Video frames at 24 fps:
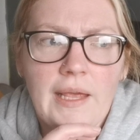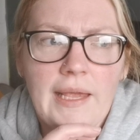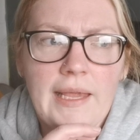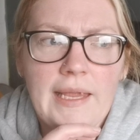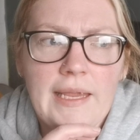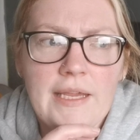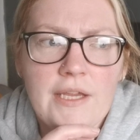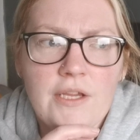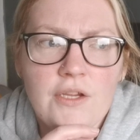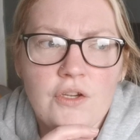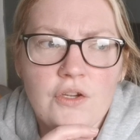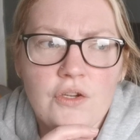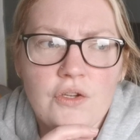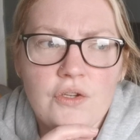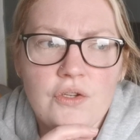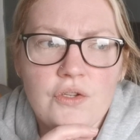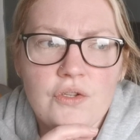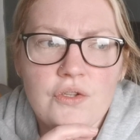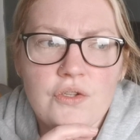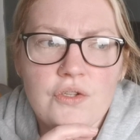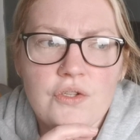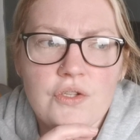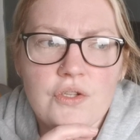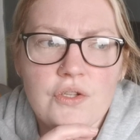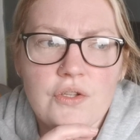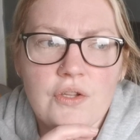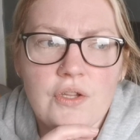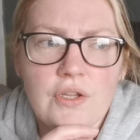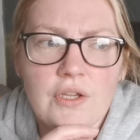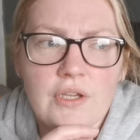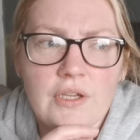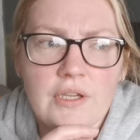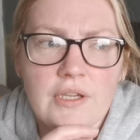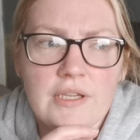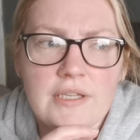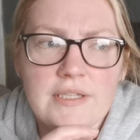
he used the